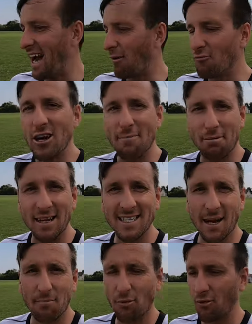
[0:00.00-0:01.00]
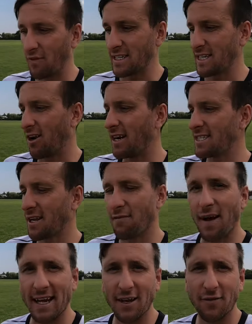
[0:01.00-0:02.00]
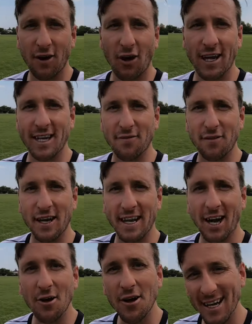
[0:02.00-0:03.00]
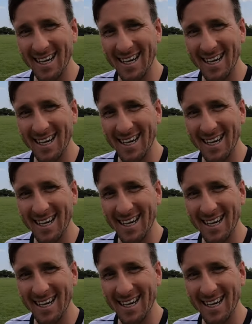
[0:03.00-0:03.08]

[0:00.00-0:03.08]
I'm really pleased I bought this guy, so thank you for liking the video